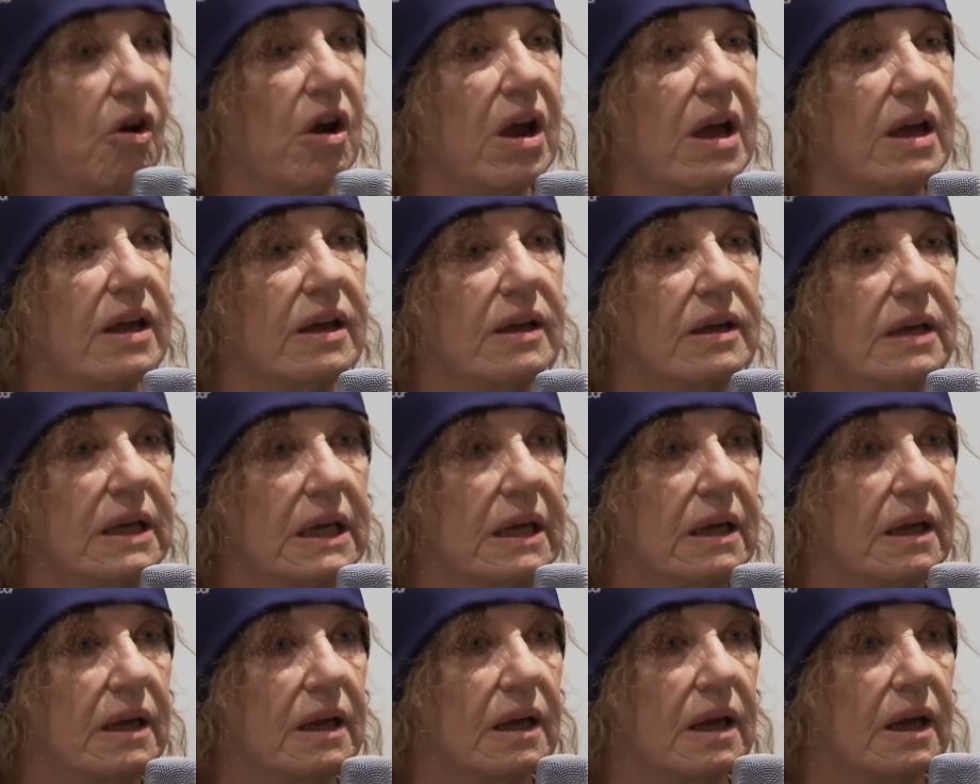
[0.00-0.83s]
grey.
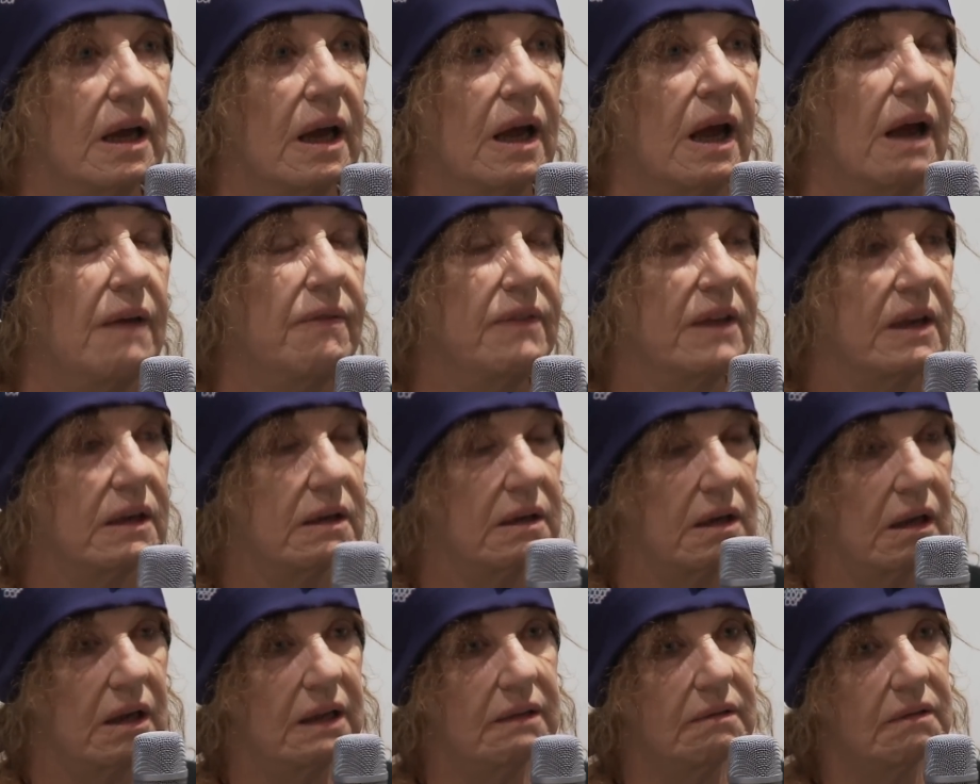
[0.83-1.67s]
And
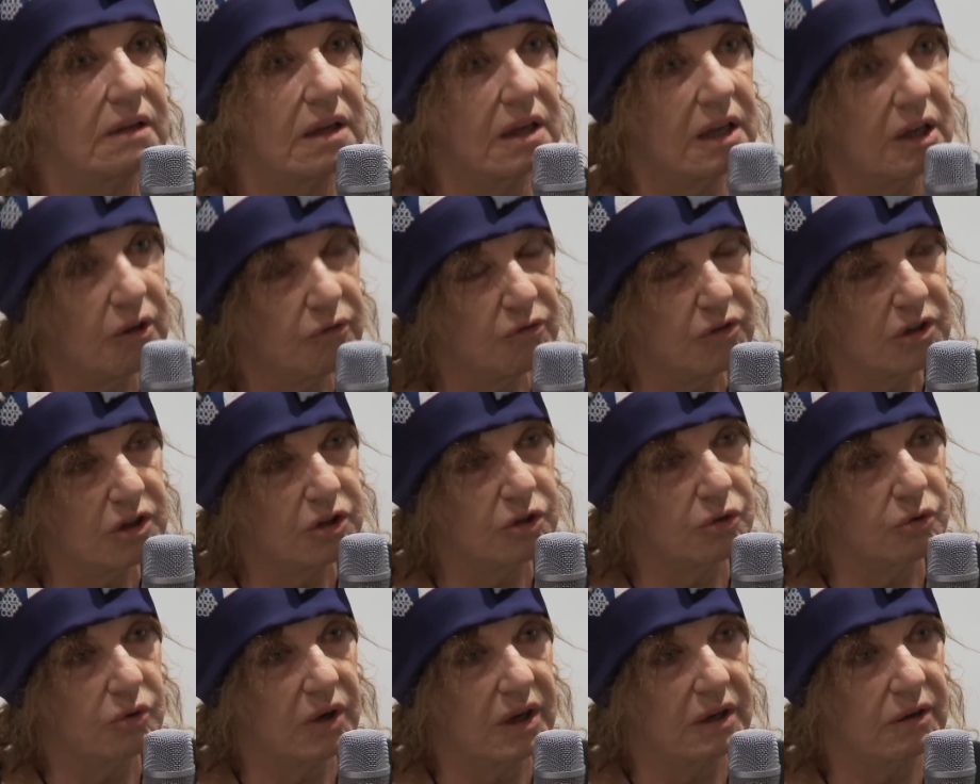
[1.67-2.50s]
then in the evening,
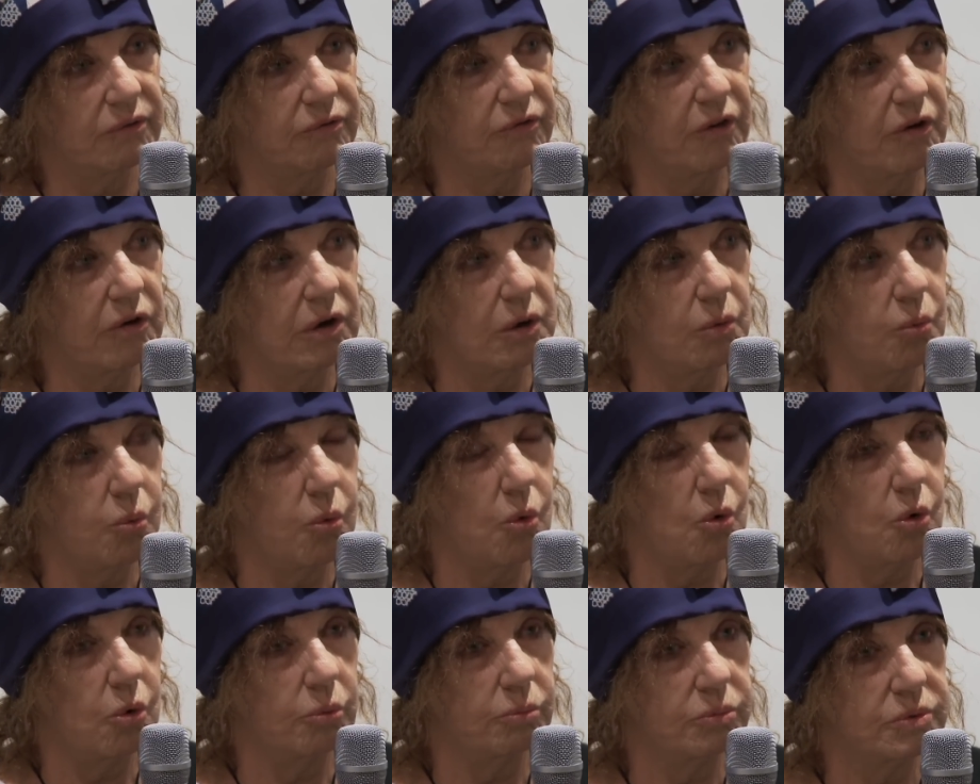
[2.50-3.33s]
you'll get a very
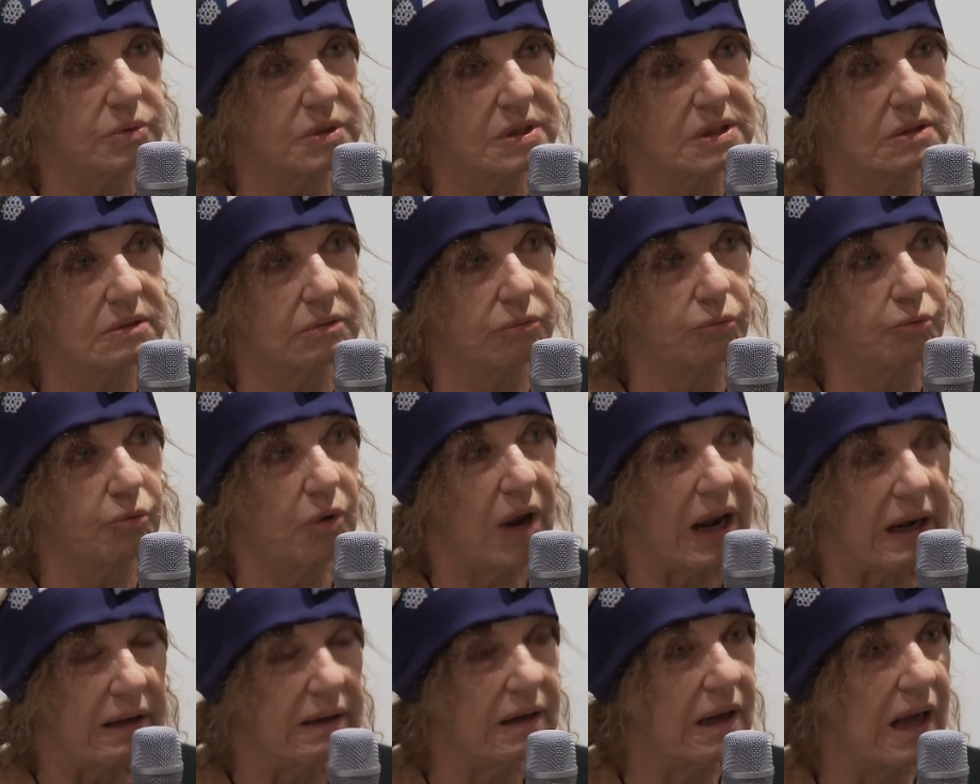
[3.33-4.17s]
warm
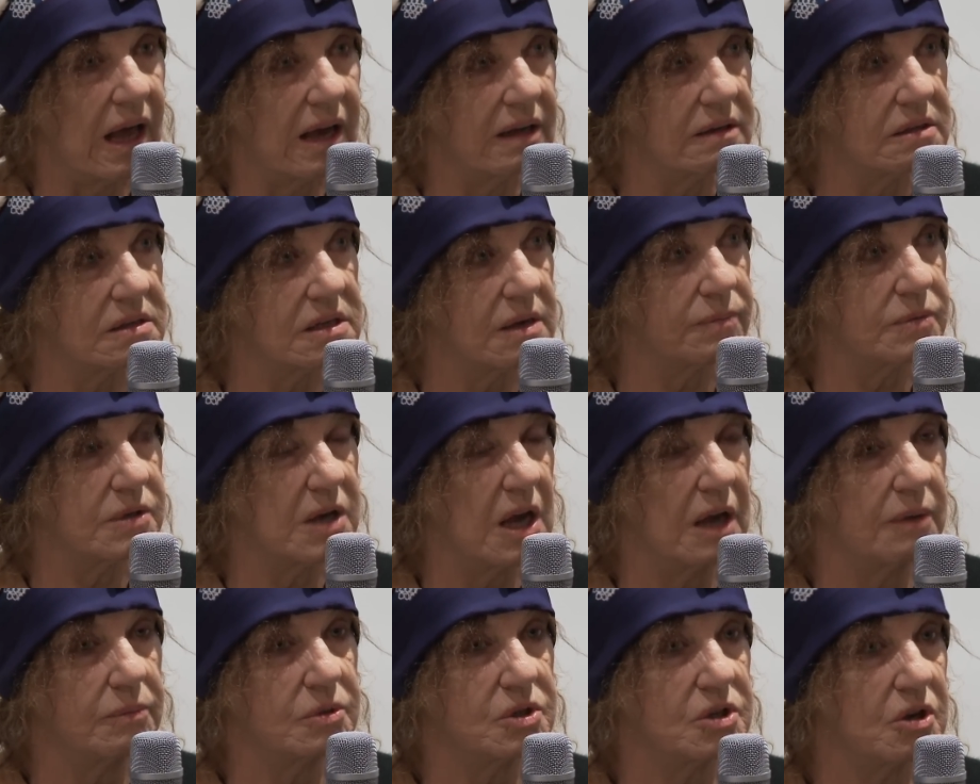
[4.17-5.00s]
red light
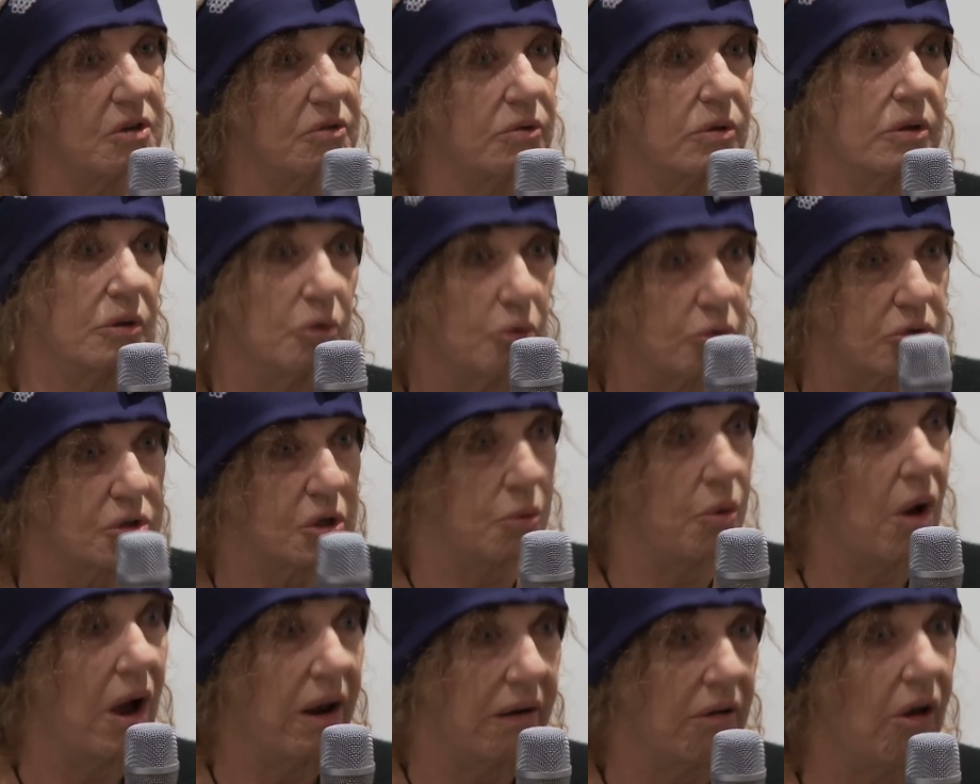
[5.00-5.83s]
sometimes, so it looks
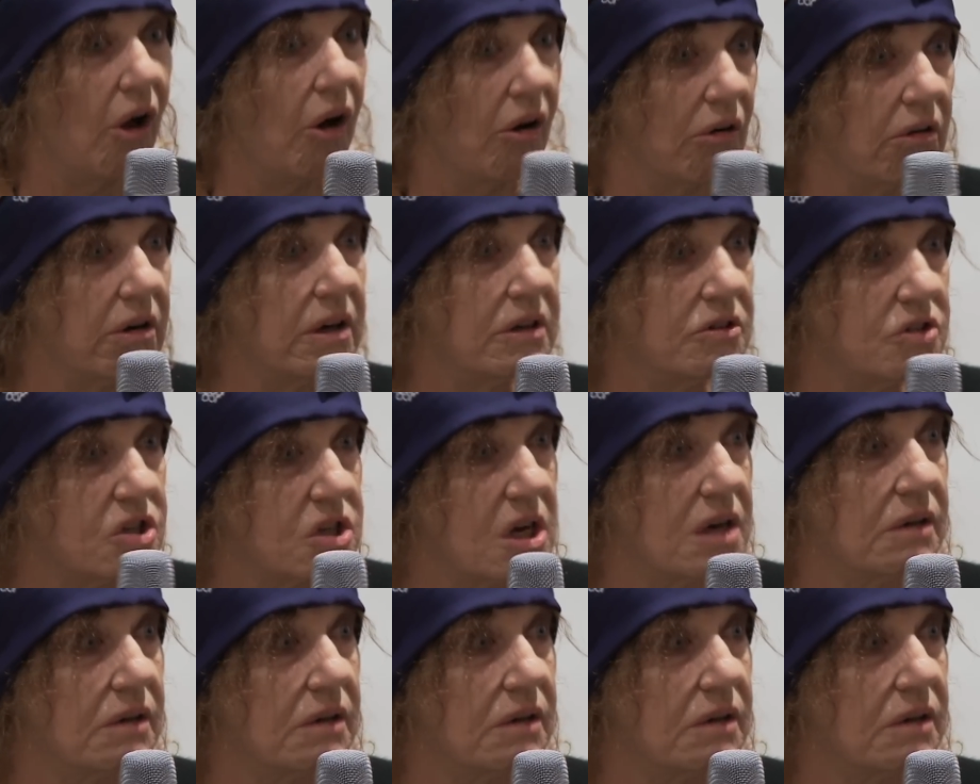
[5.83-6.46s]
quite orange.